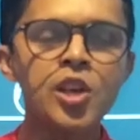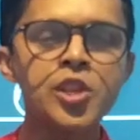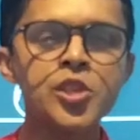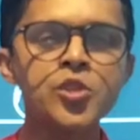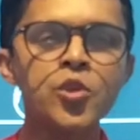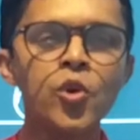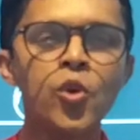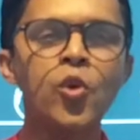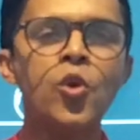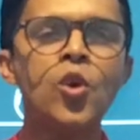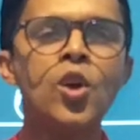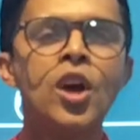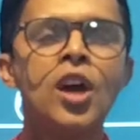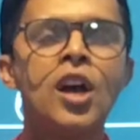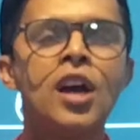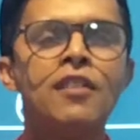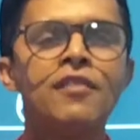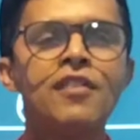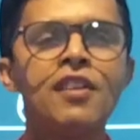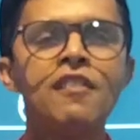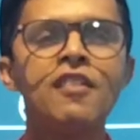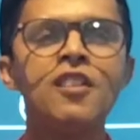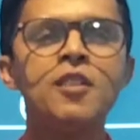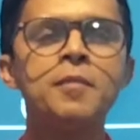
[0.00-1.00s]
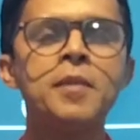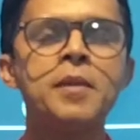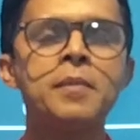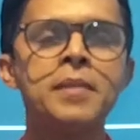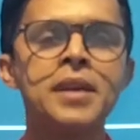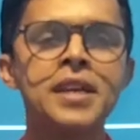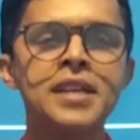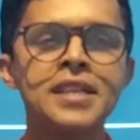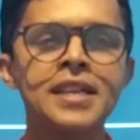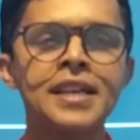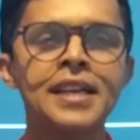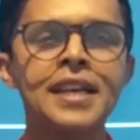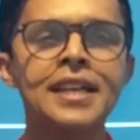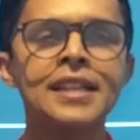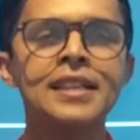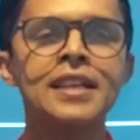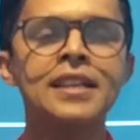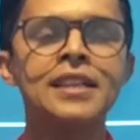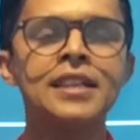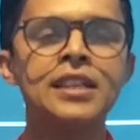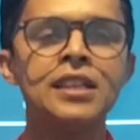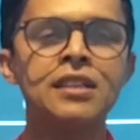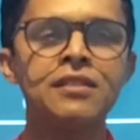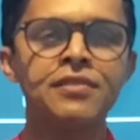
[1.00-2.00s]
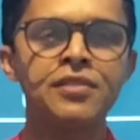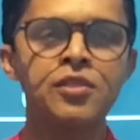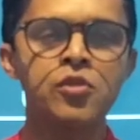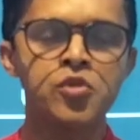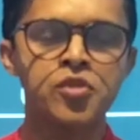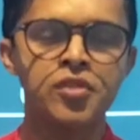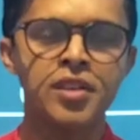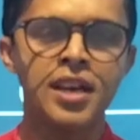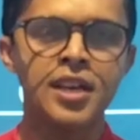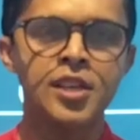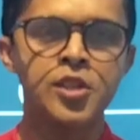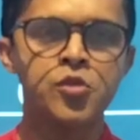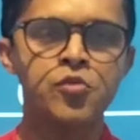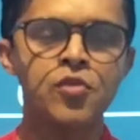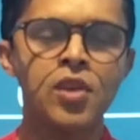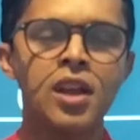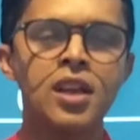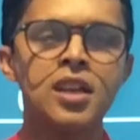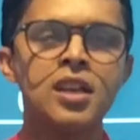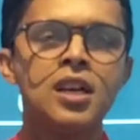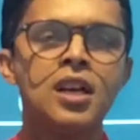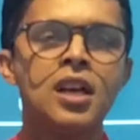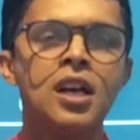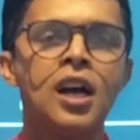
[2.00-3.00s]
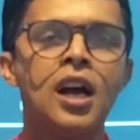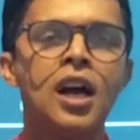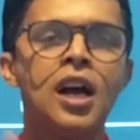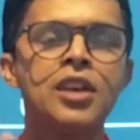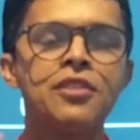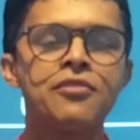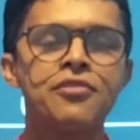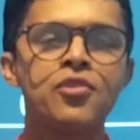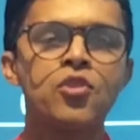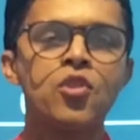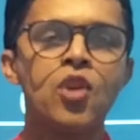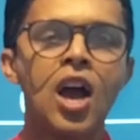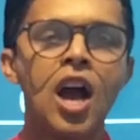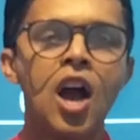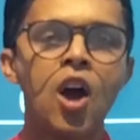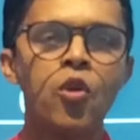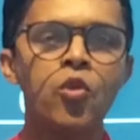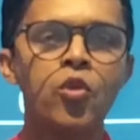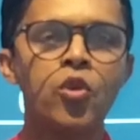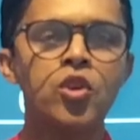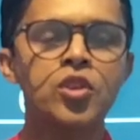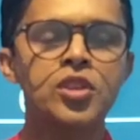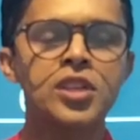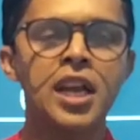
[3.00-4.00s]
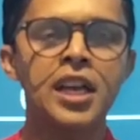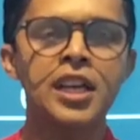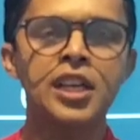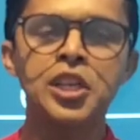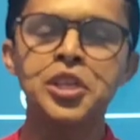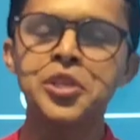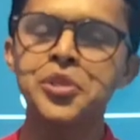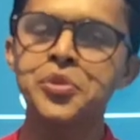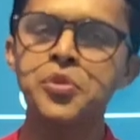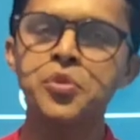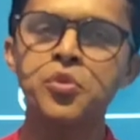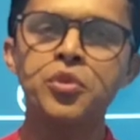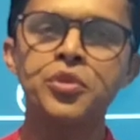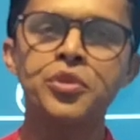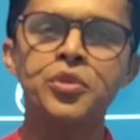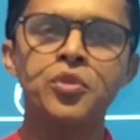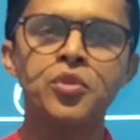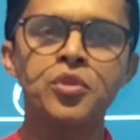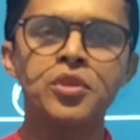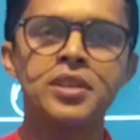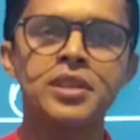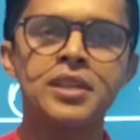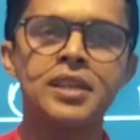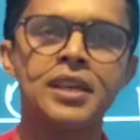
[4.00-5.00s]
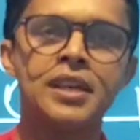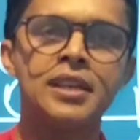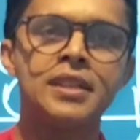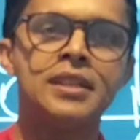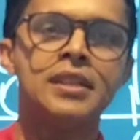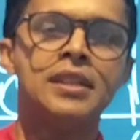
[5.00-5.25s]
So we will be meeting in the near future as well. If you have got an issue, you could